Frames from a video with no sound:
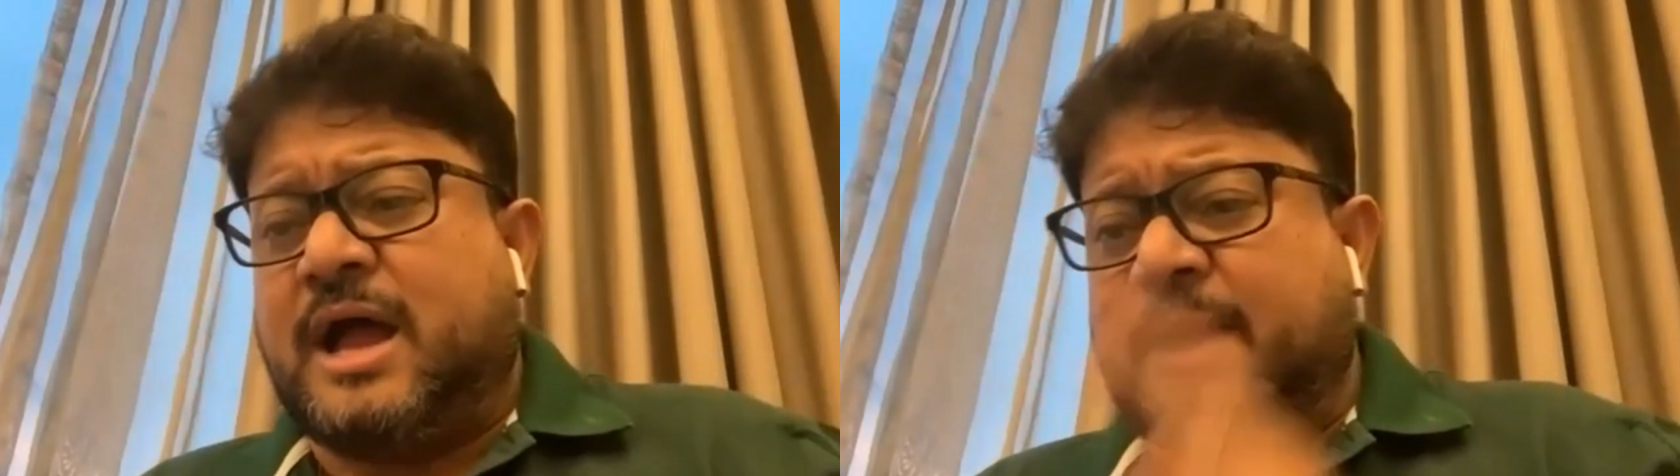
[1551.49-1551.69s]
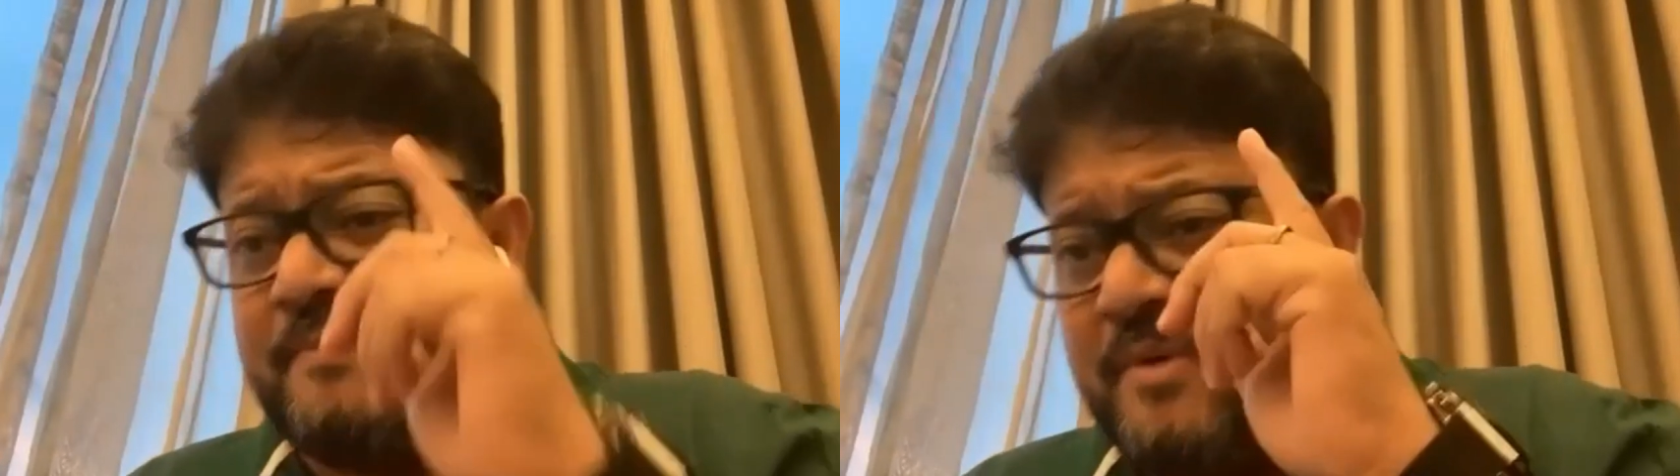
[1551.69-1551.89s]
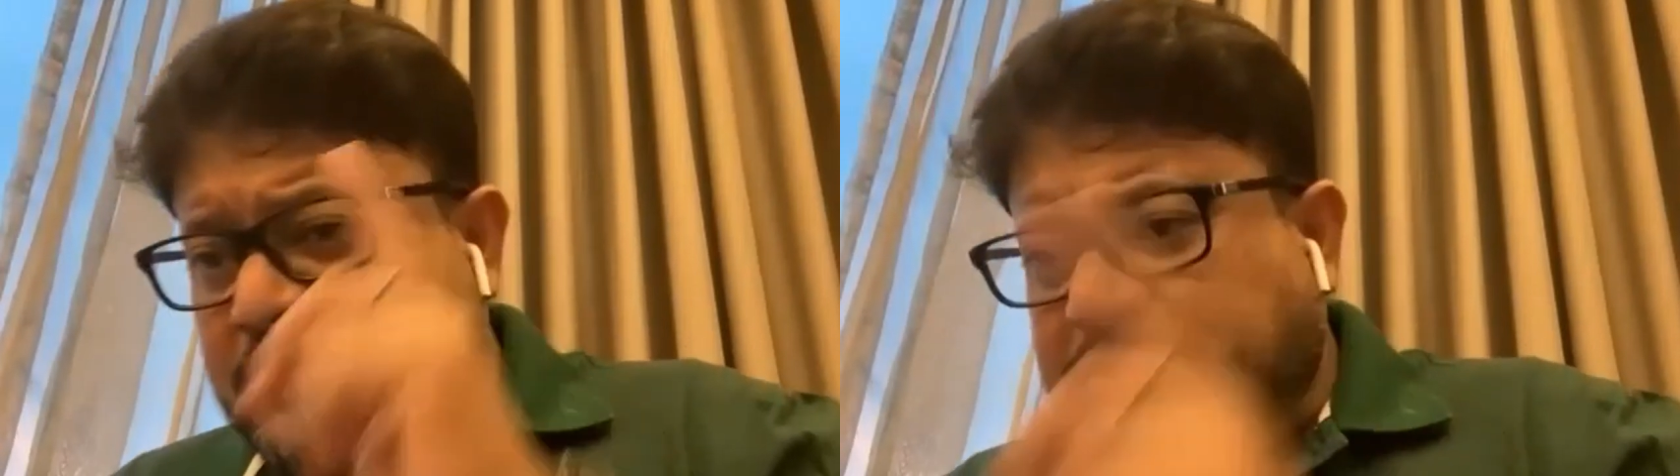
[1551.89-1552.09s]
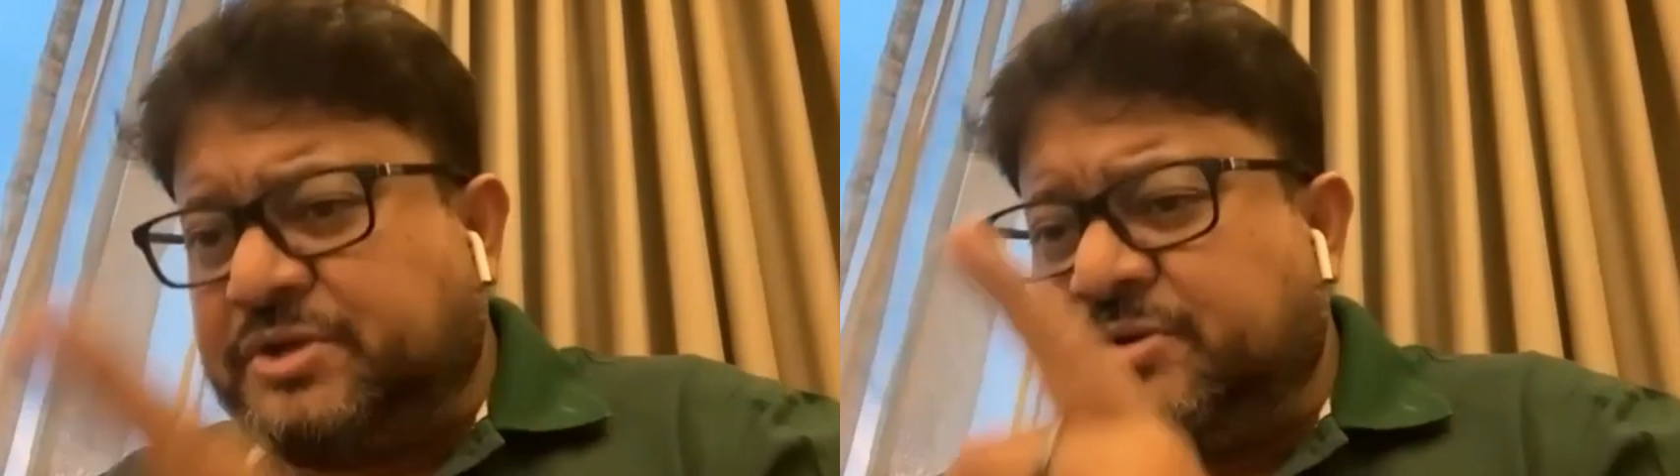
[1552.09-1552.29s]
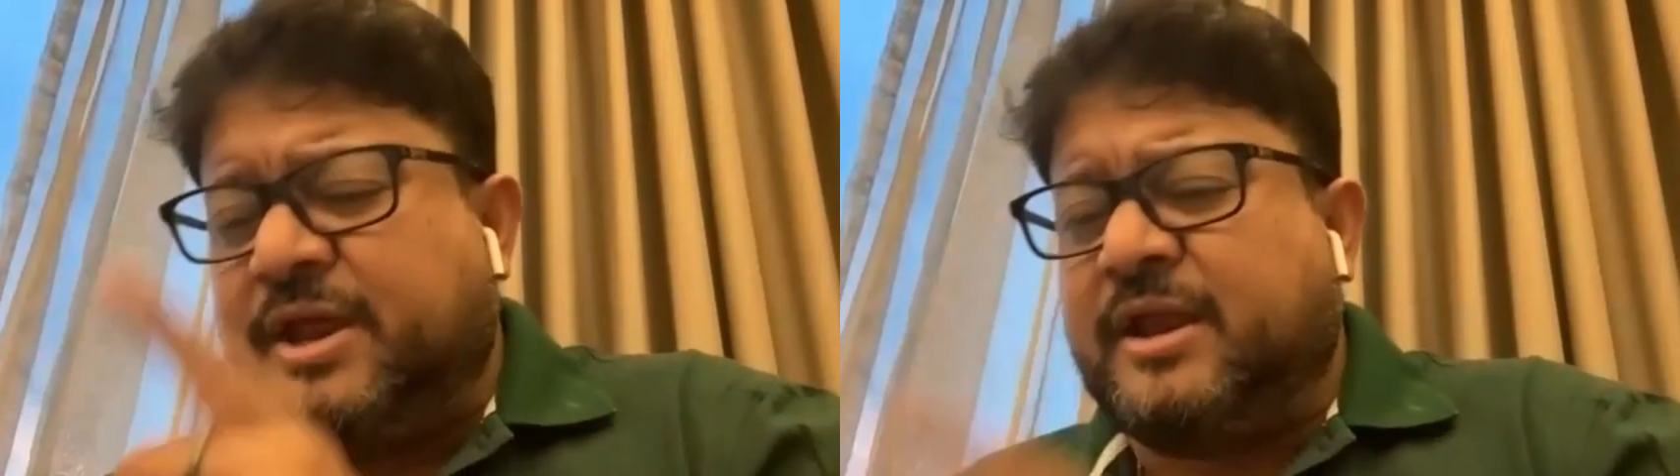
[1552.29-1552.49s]
I
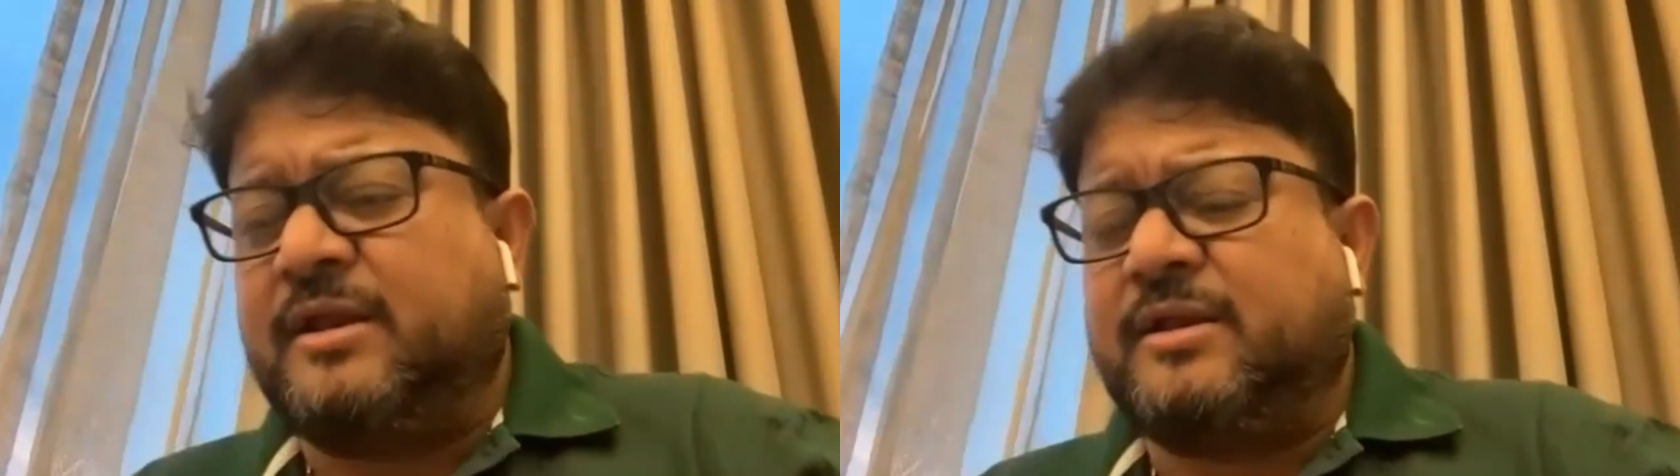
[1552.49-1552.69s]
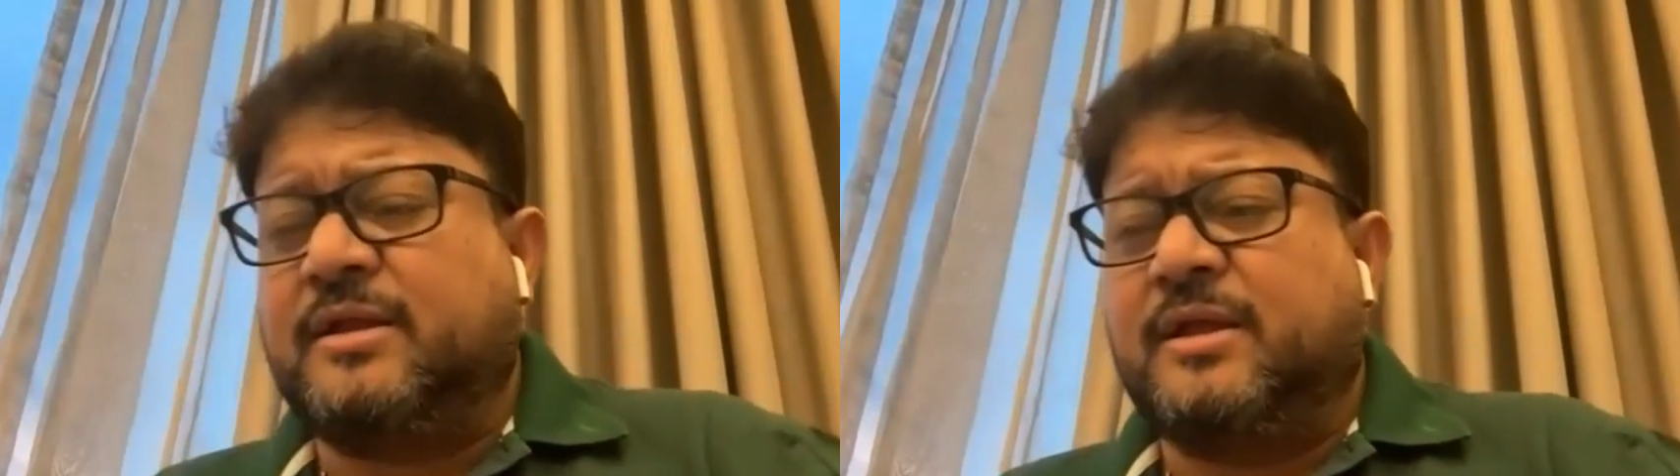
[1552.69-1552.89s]
promise you, Neel,